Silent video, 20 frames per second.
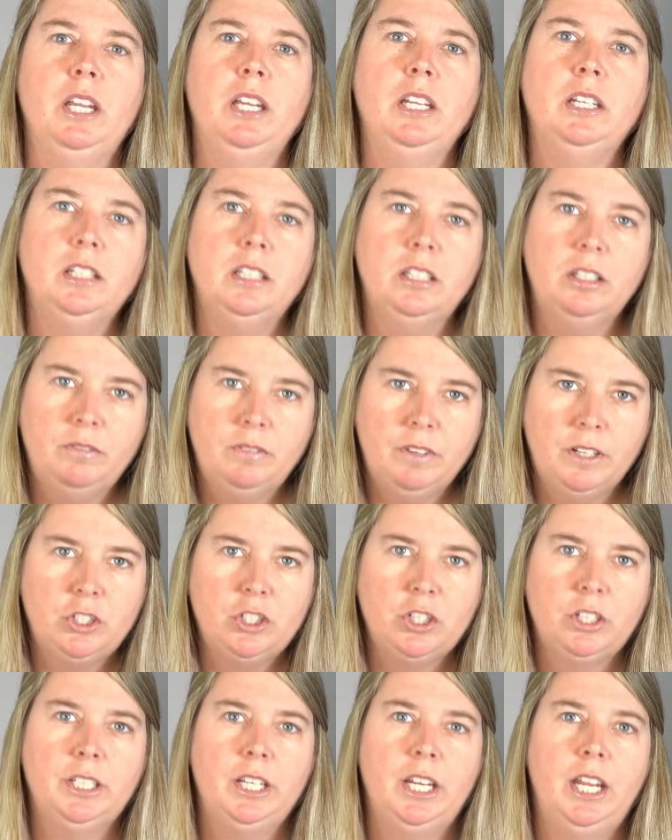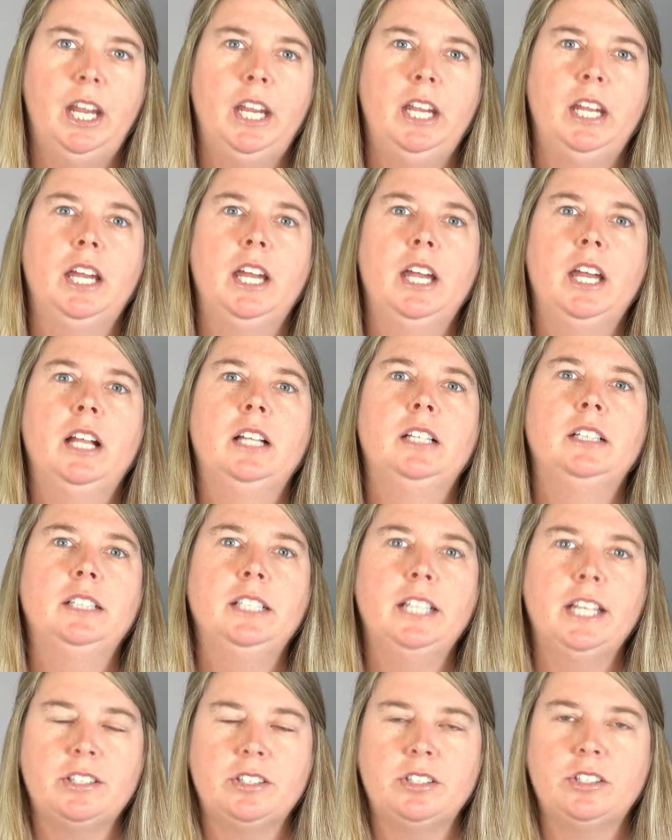individually
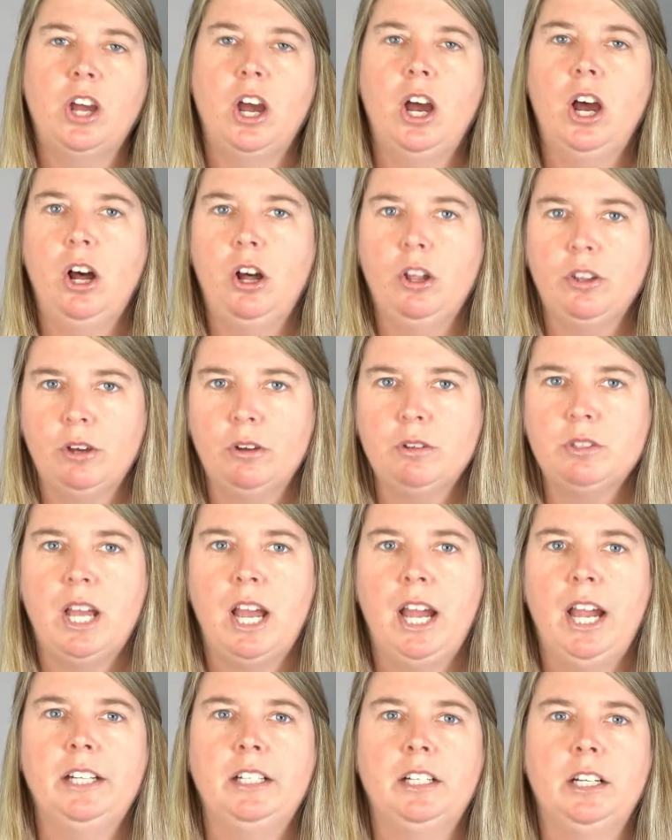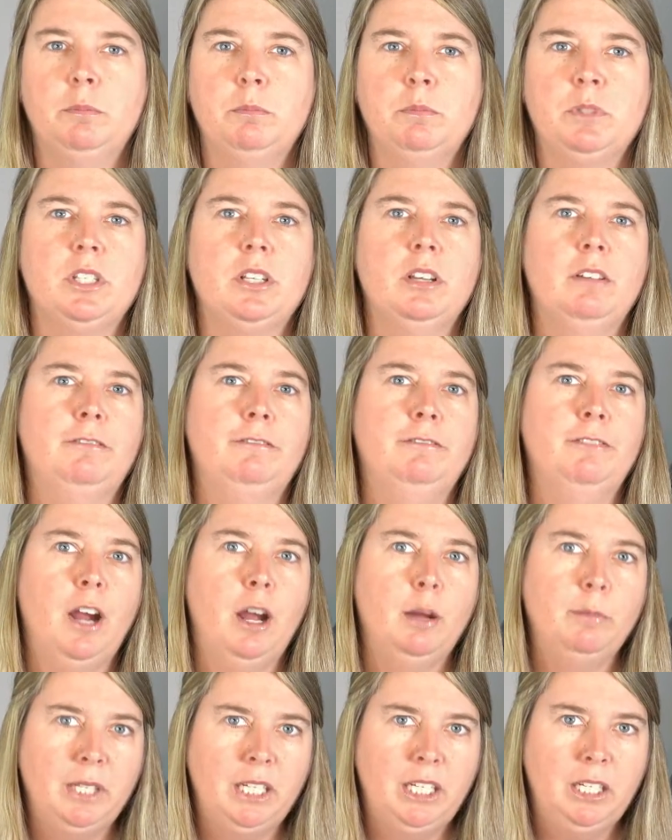list all those items
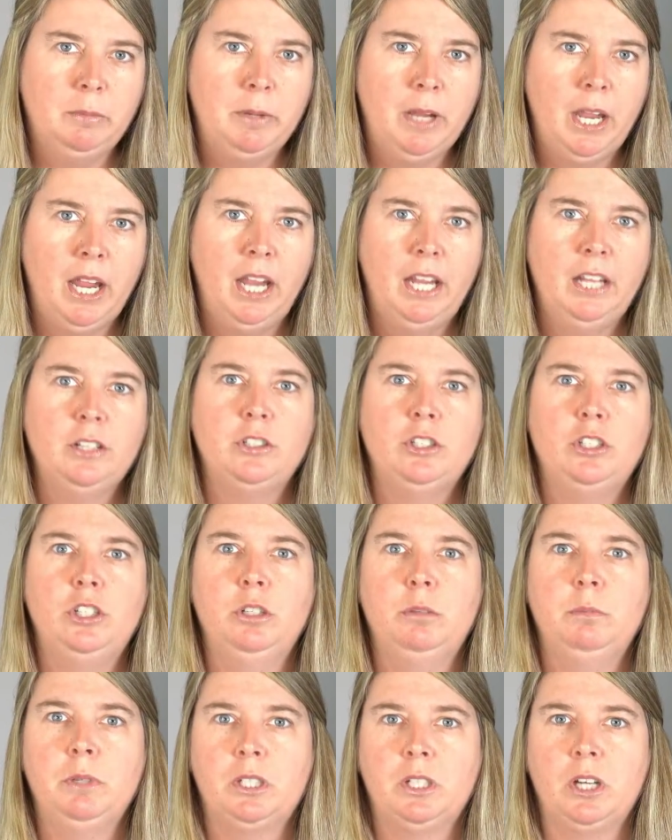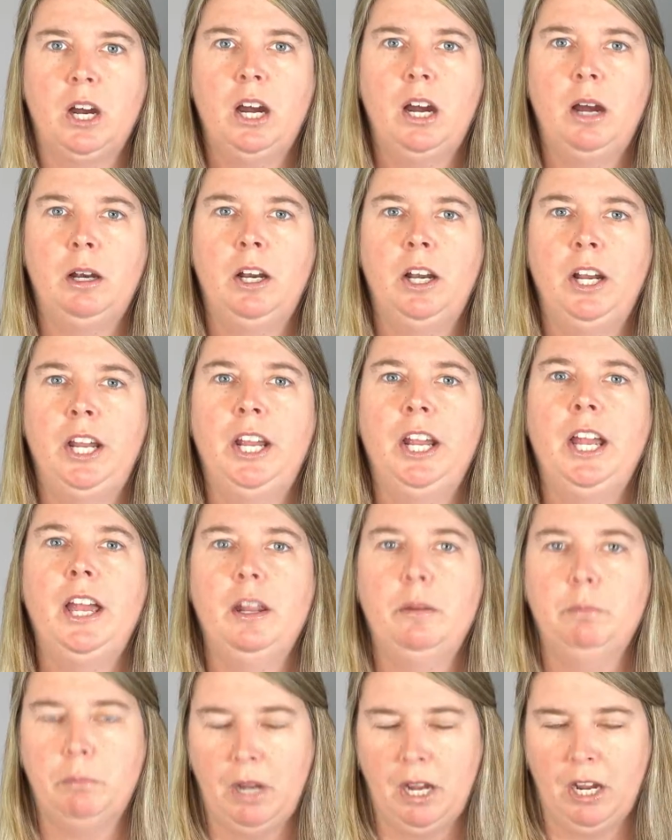from eBay to Mercari
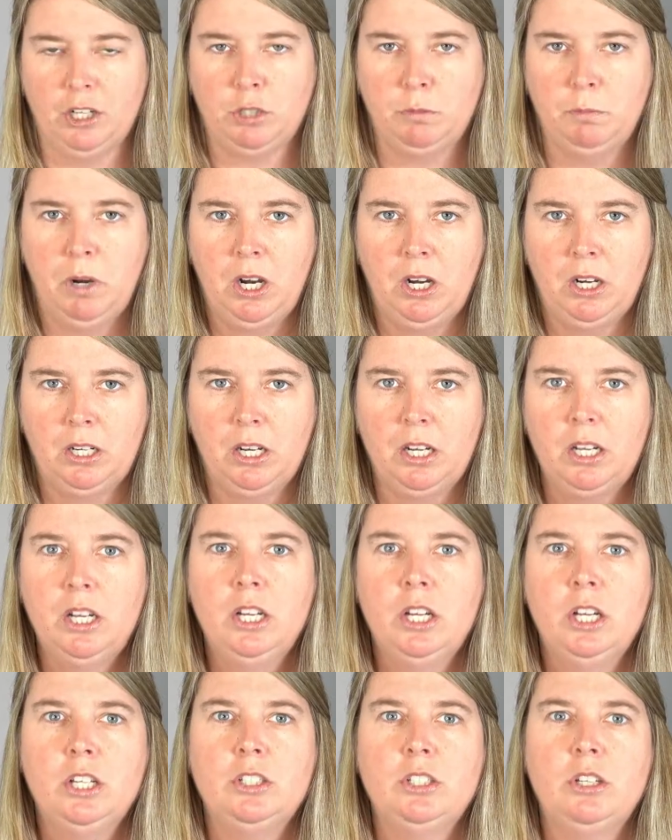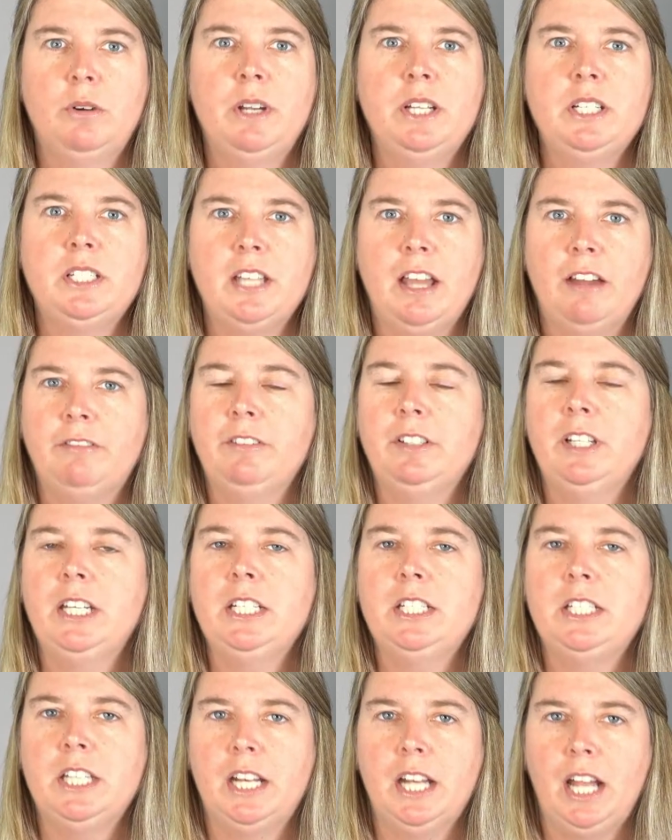and Poshmark. So it
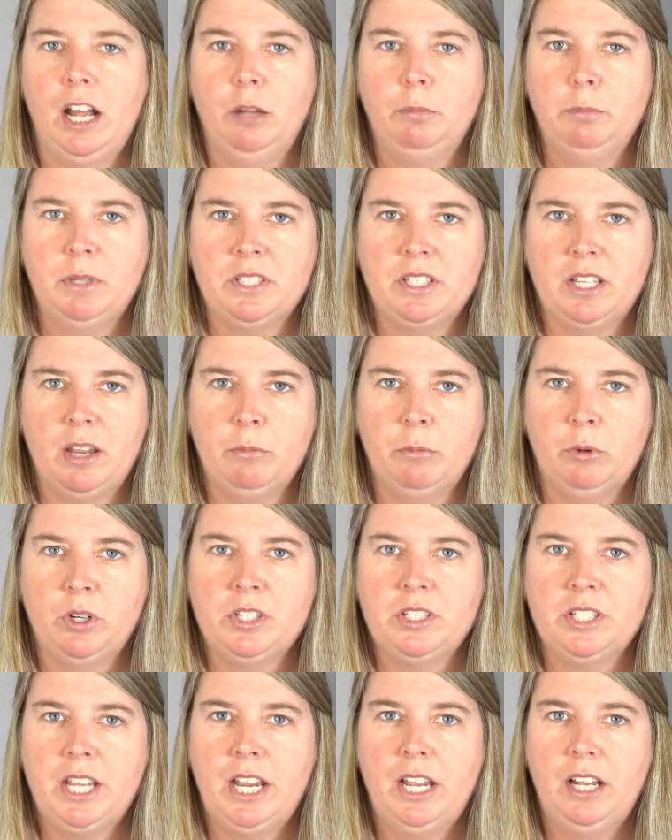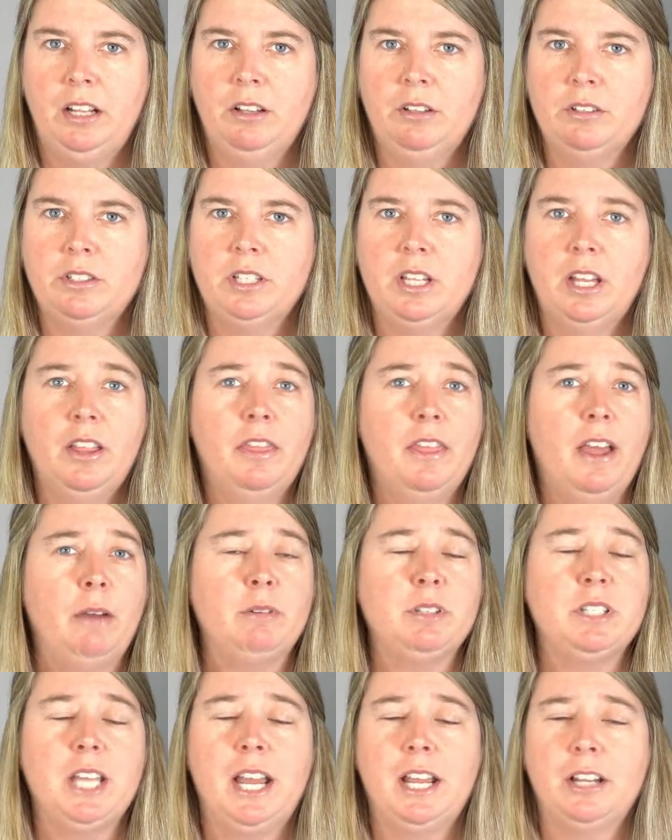definitely did help us get more sales. That
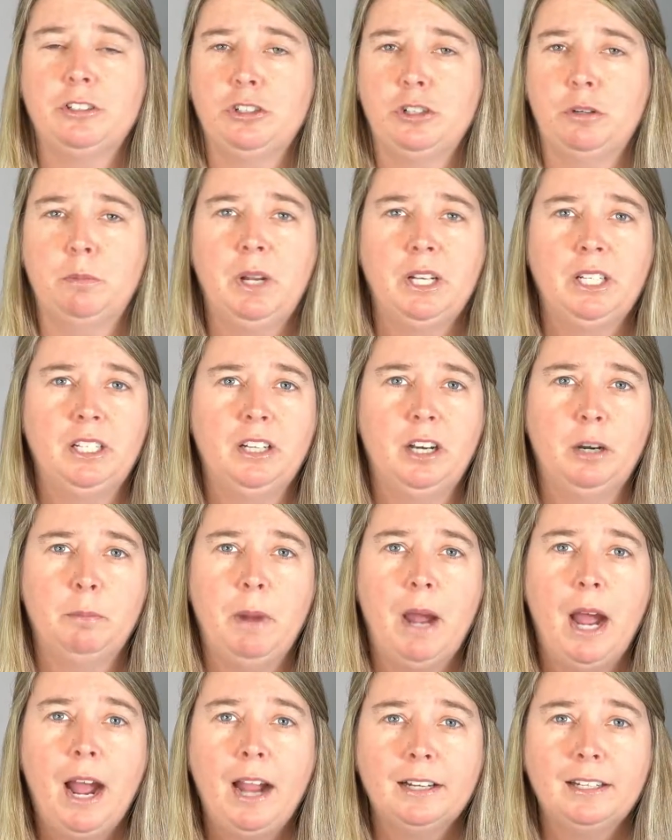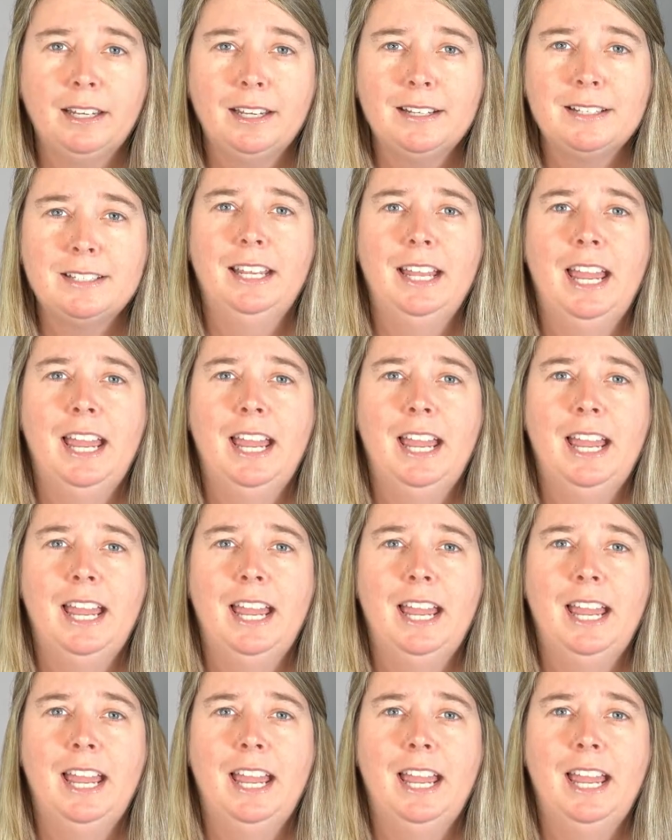was extra money in our pocket.